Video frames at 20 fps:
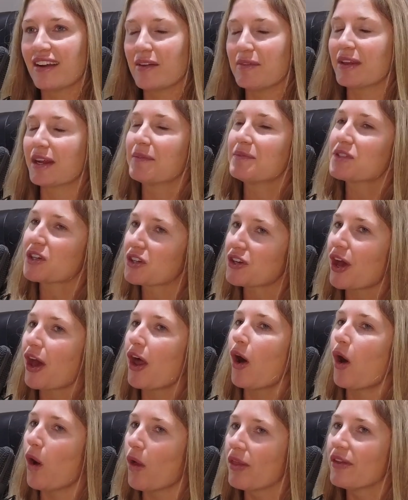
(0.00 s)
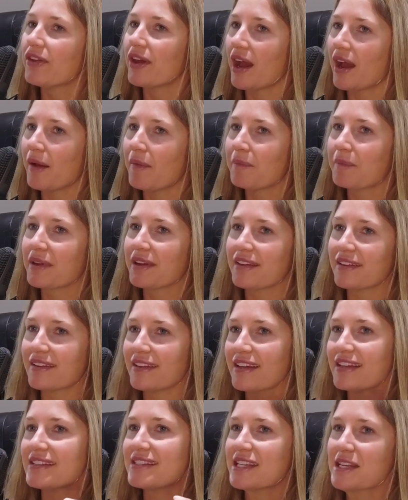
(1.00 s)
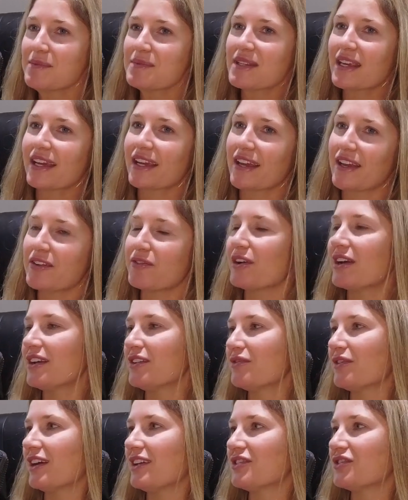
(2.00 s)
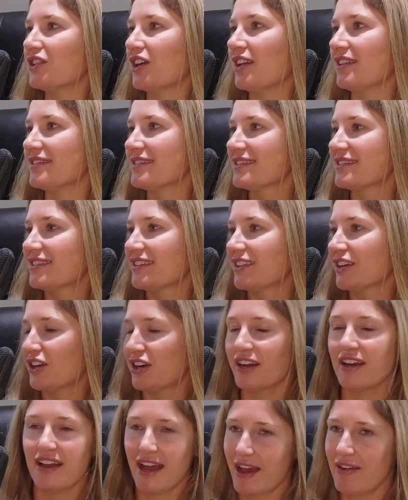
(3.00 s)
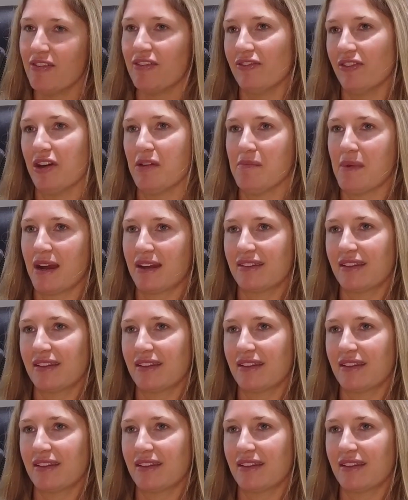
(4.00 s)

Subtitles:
I mean, I'm sure not all the time, but it seems like in restaurants they're having fun back